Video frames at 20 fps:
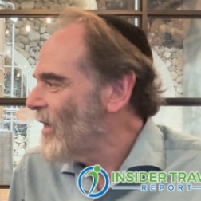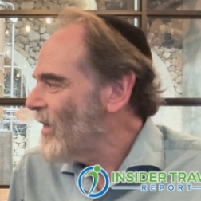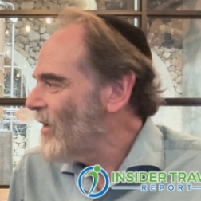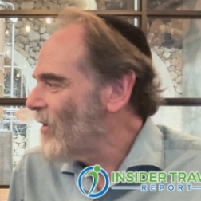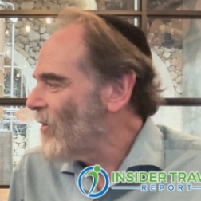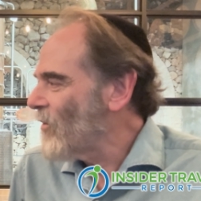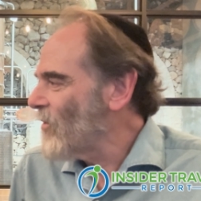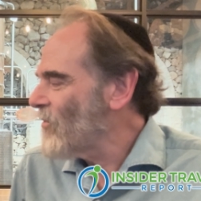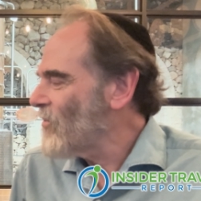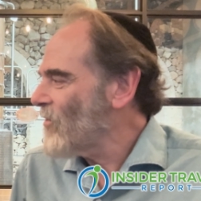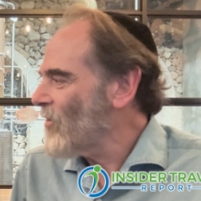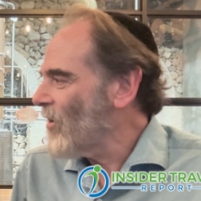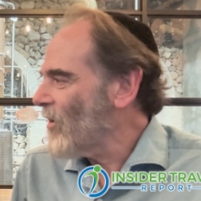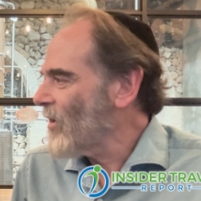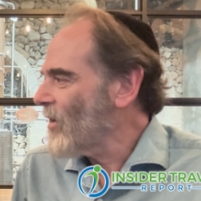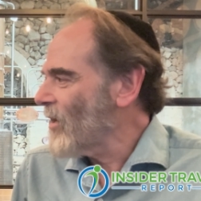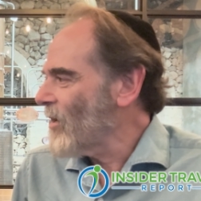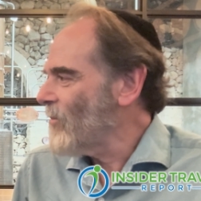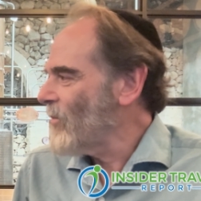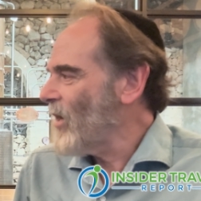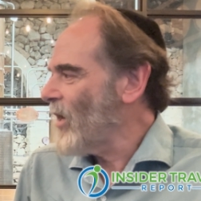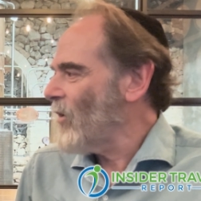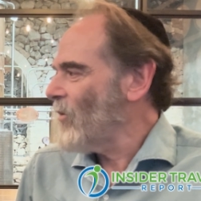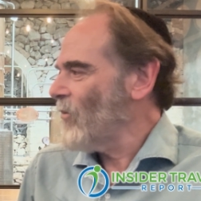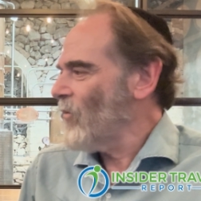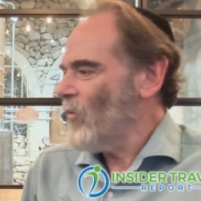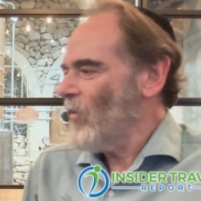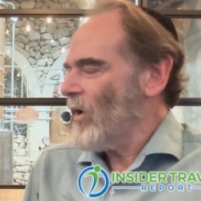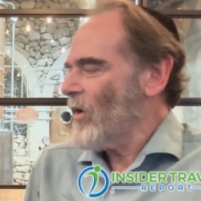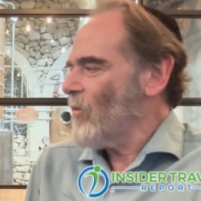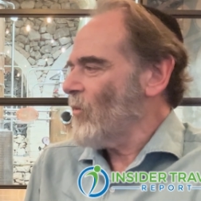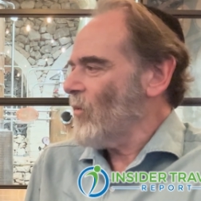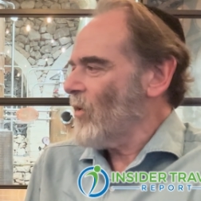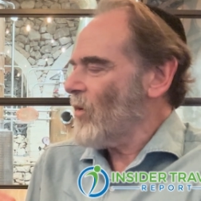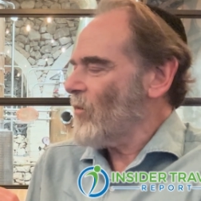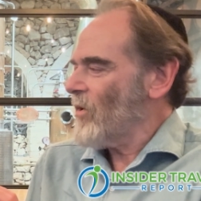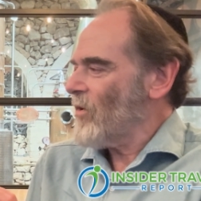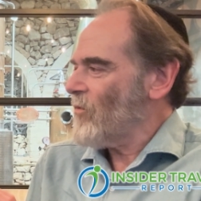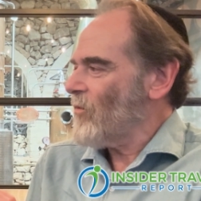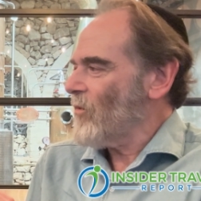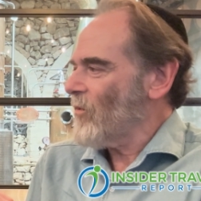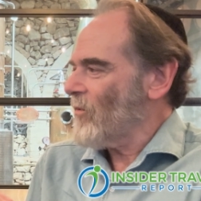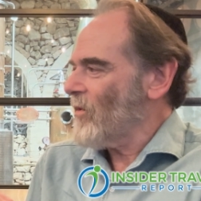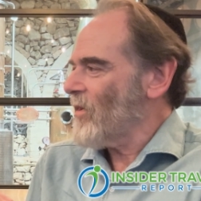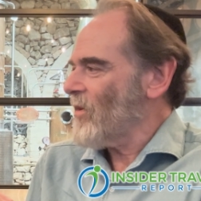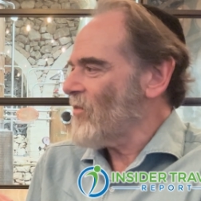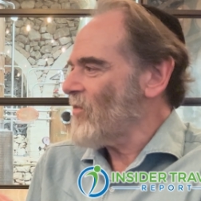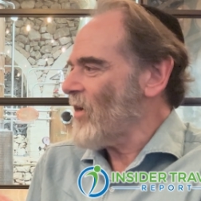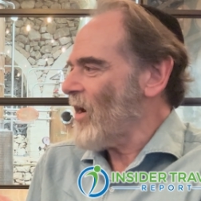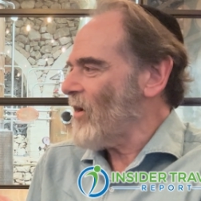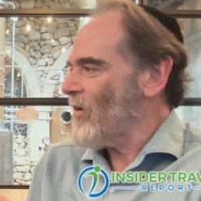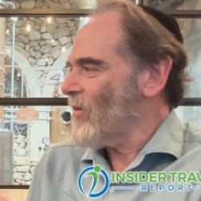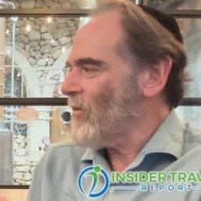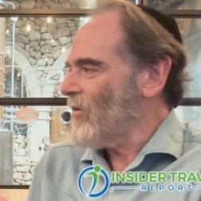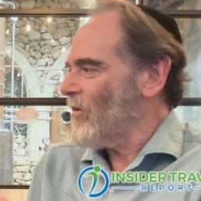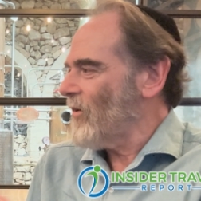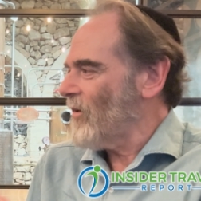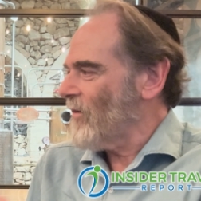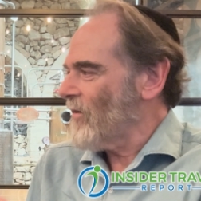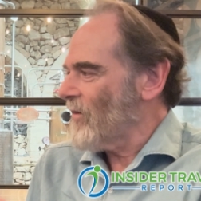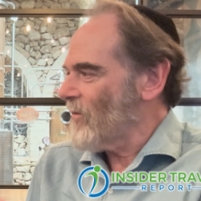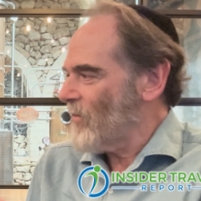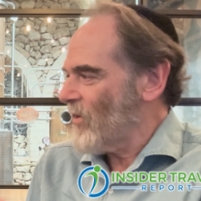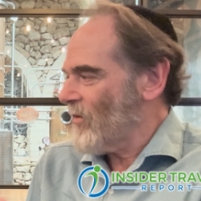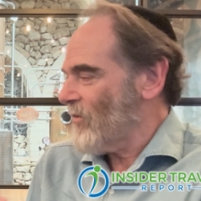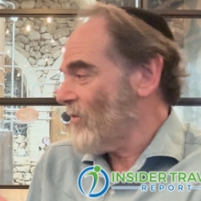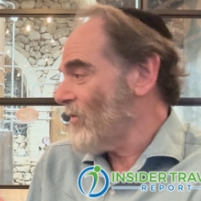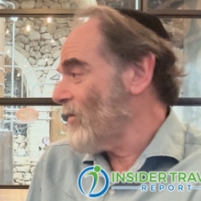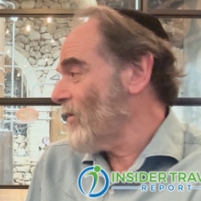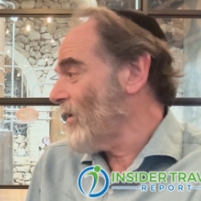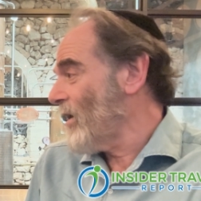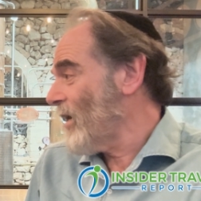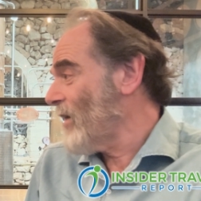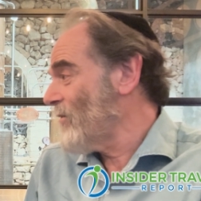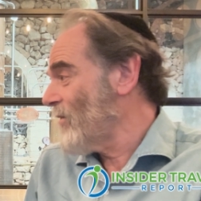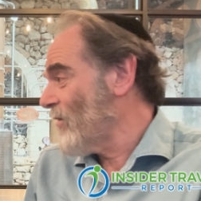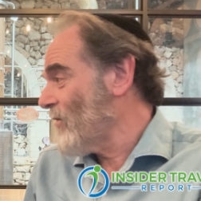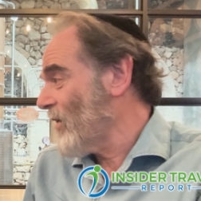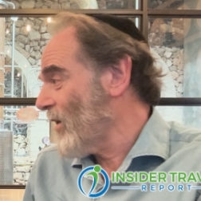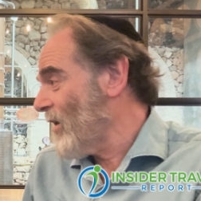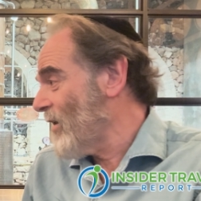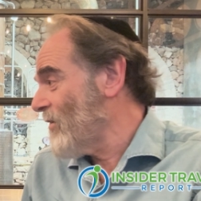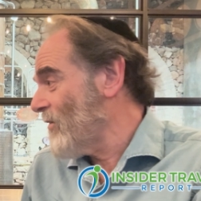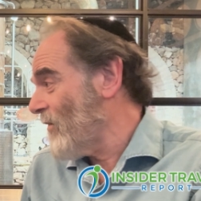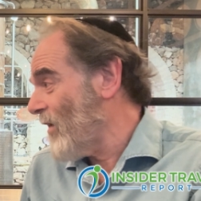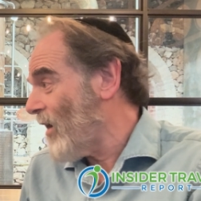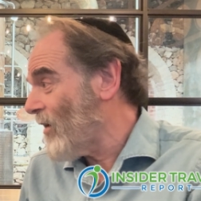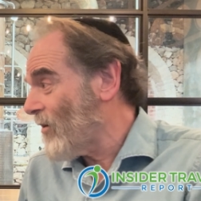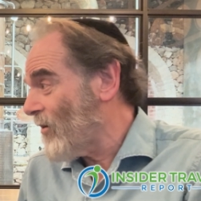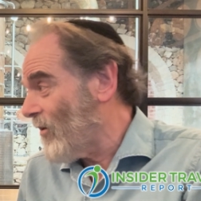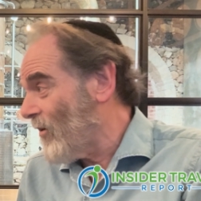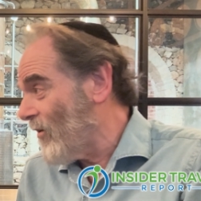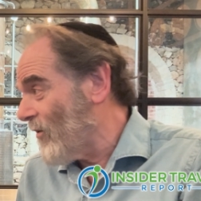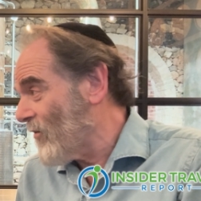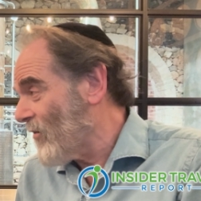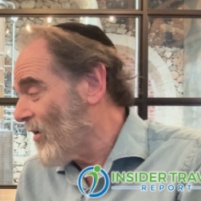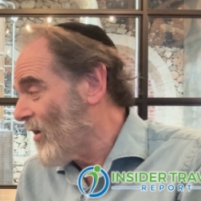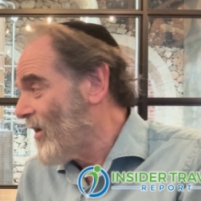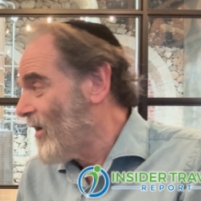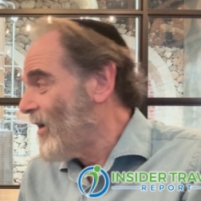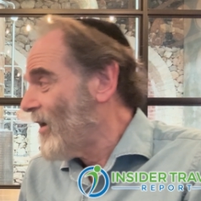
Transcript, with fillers: You're always talking about what are, what are we doing with this alcohol because there are a lot of different kinds of alcohols.